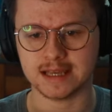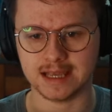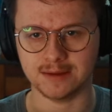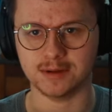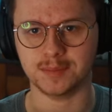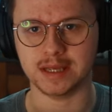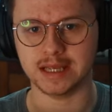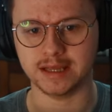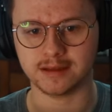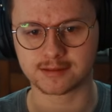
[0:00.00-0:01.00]
it would
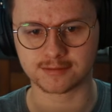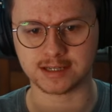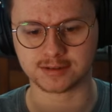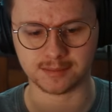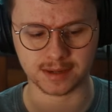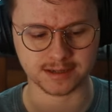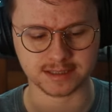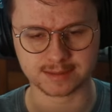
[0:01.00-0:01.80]
be 3 trombones